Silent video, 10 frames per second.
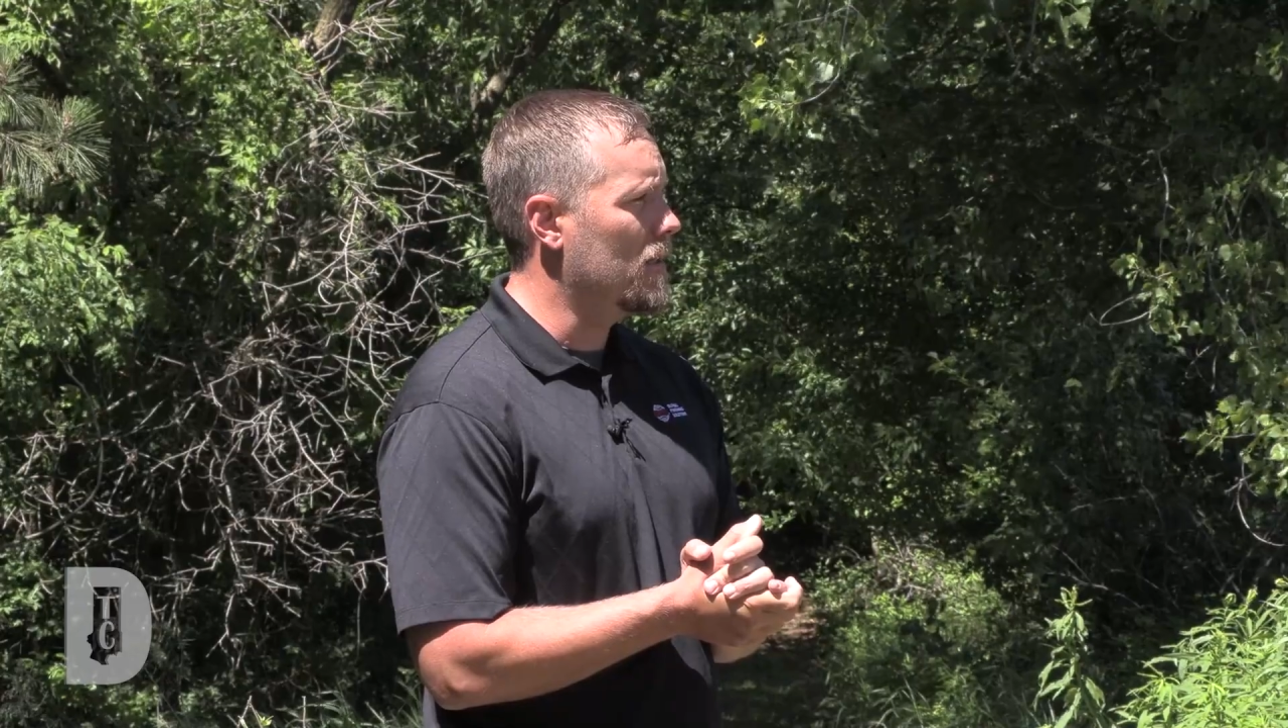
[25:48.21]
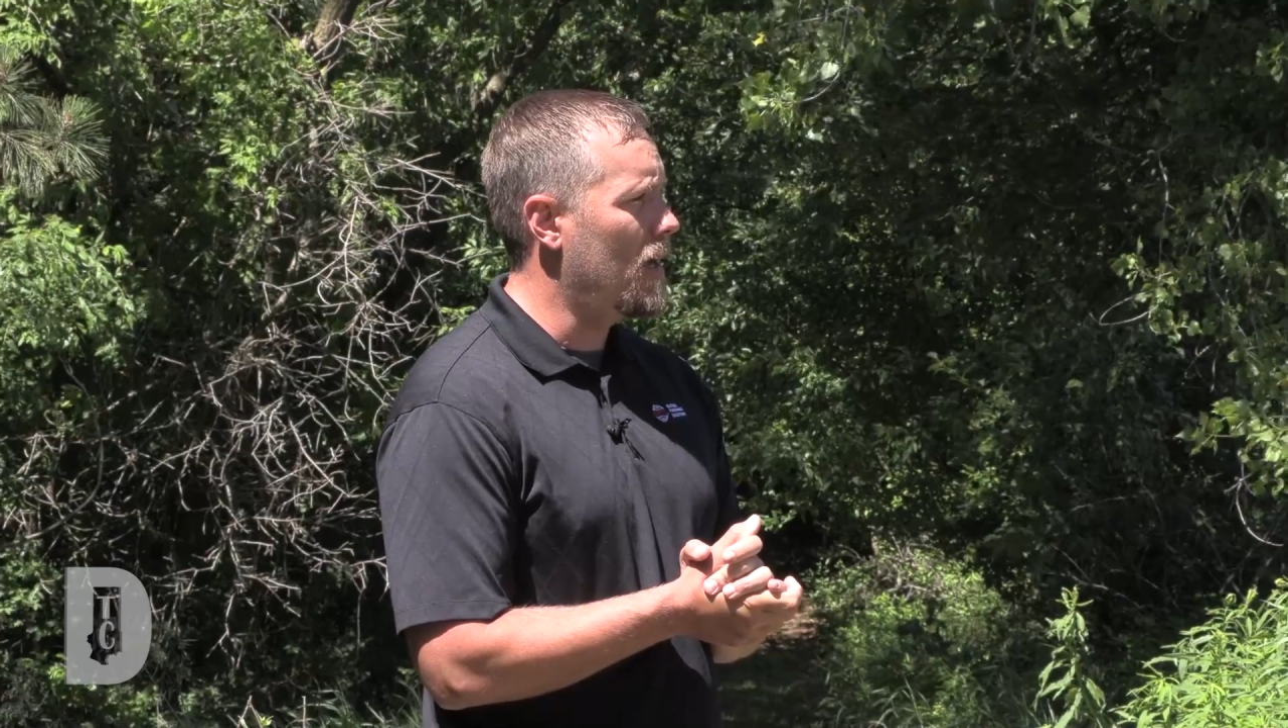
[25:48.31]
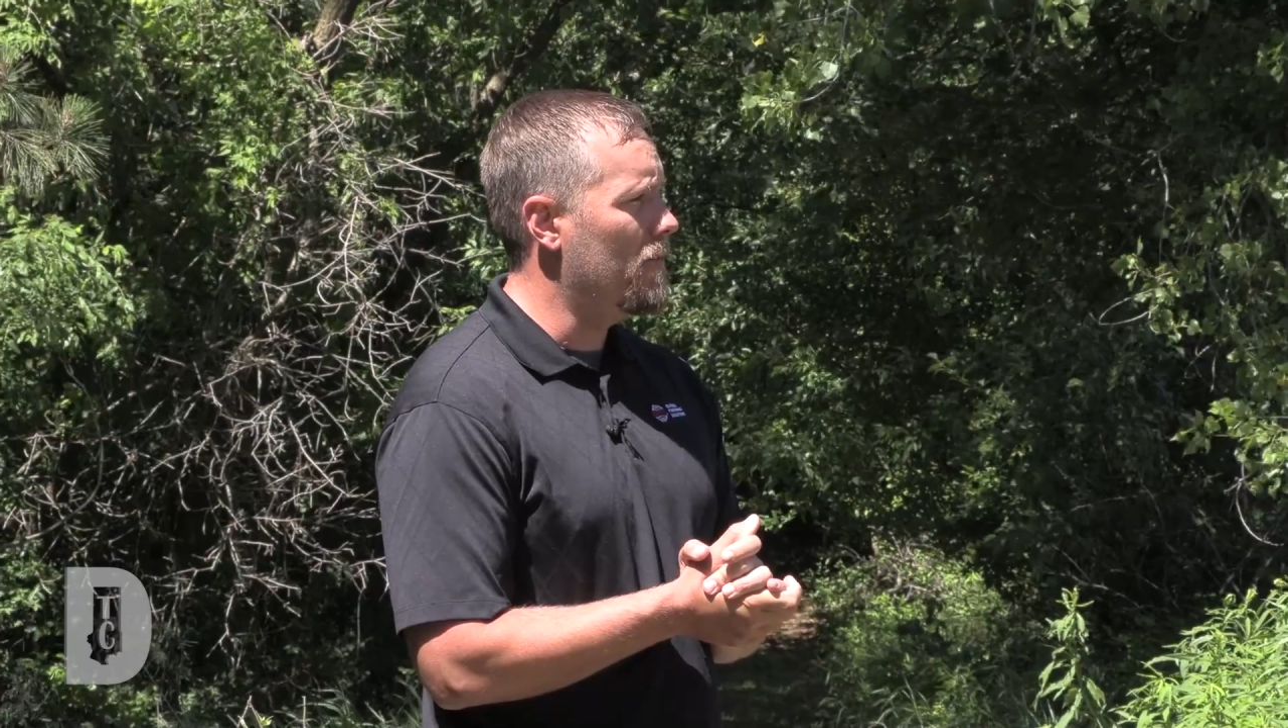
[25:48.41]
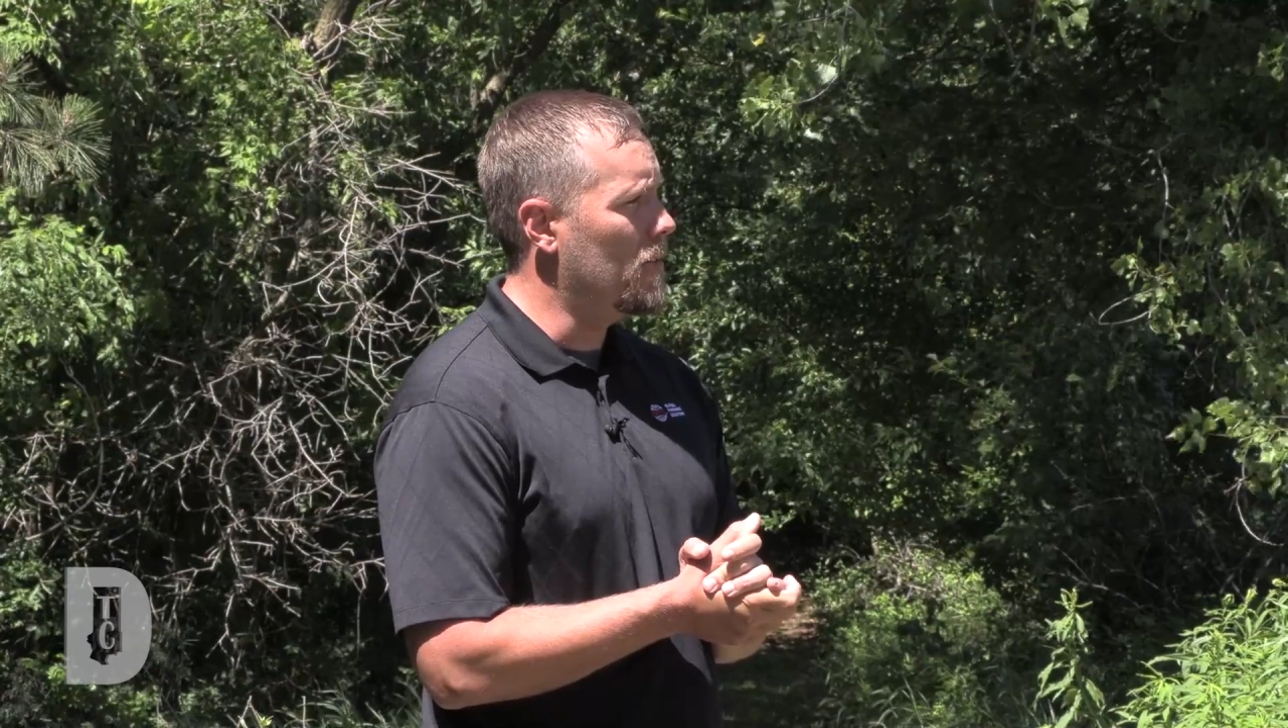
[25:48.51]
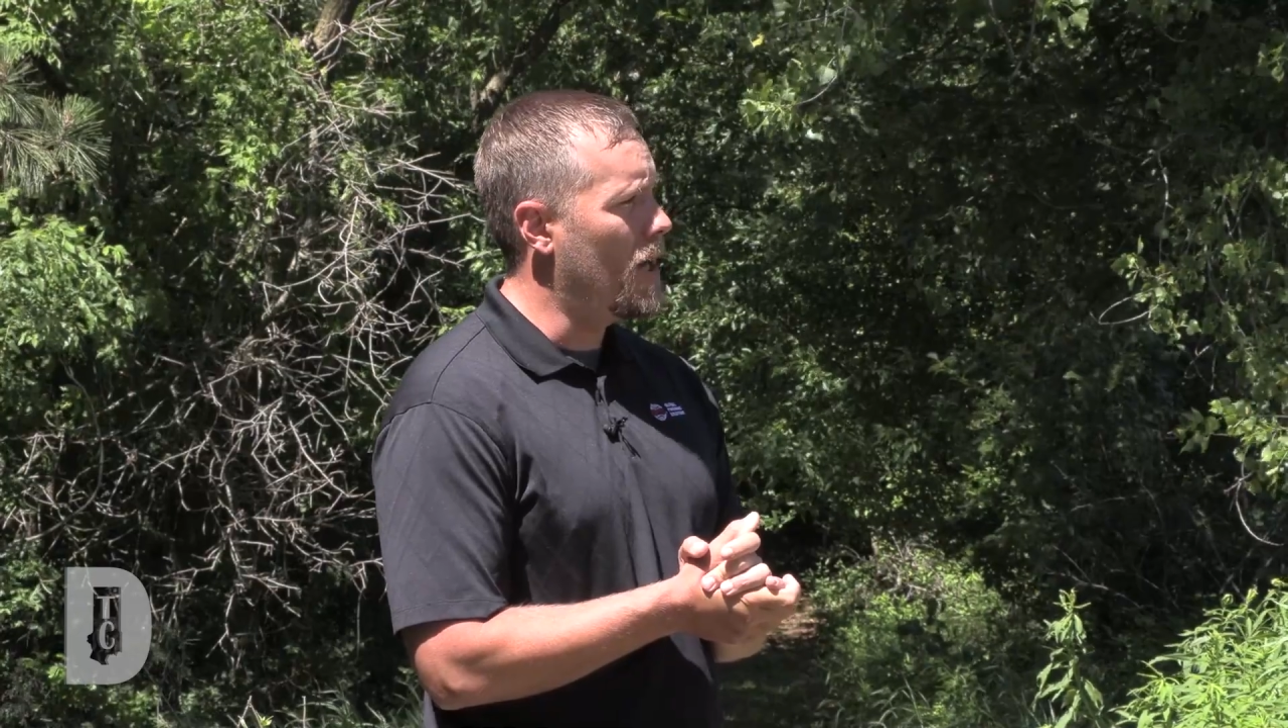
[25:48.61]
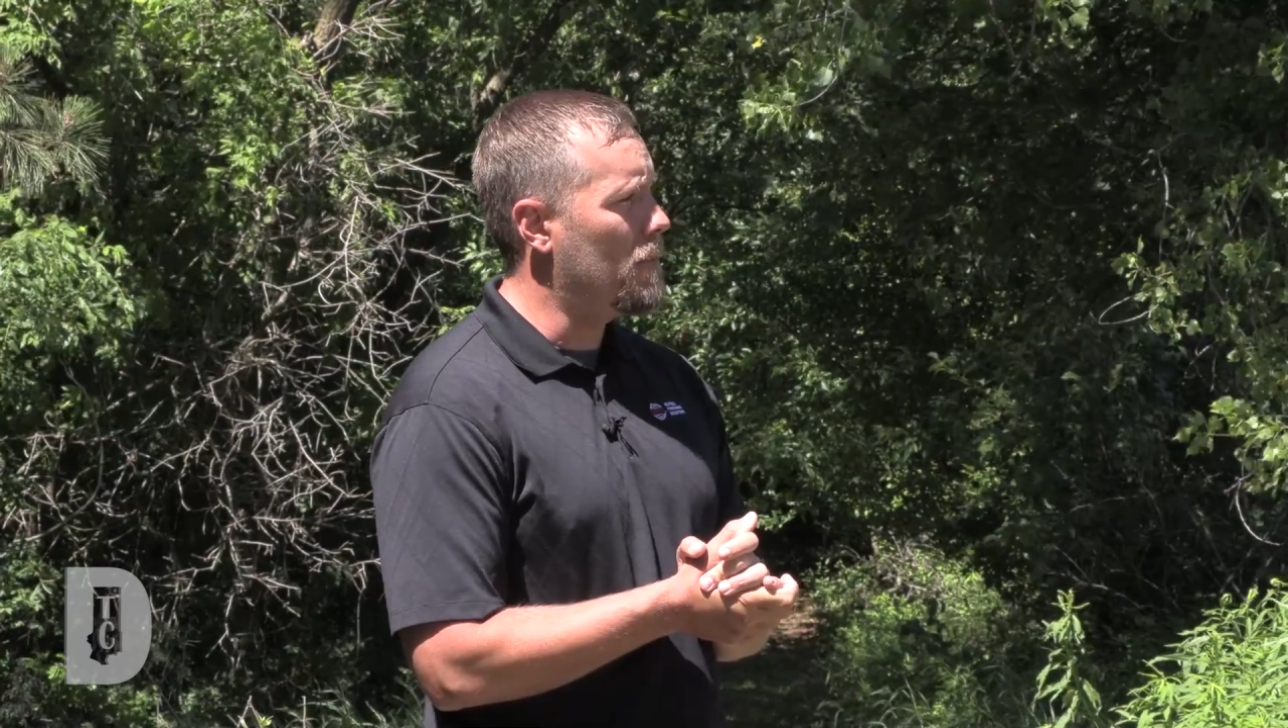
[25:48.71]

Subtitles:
and gave them an